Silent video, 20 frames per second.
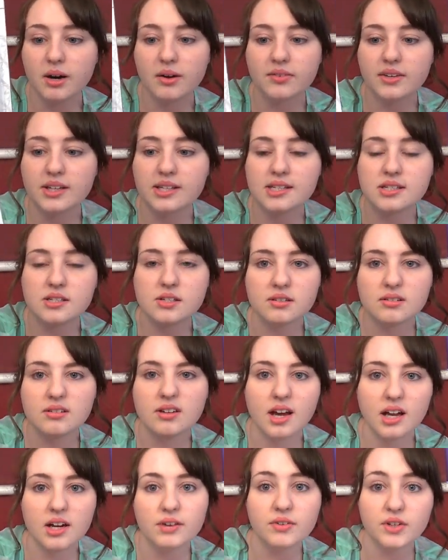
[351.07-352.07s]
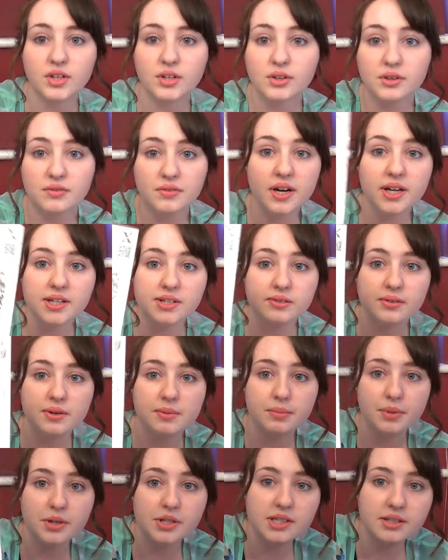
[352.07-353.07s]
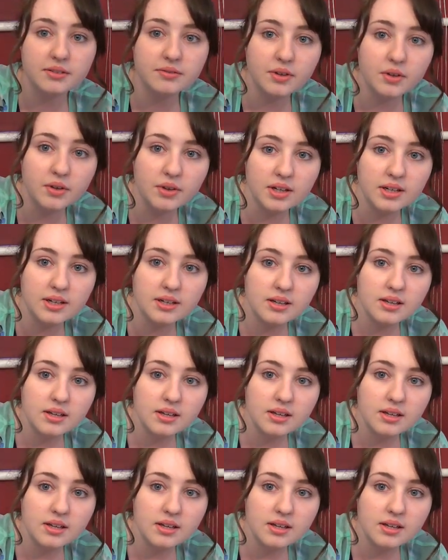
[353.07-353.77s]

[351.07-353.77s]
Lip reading: And this is kind of a universal embossing folder.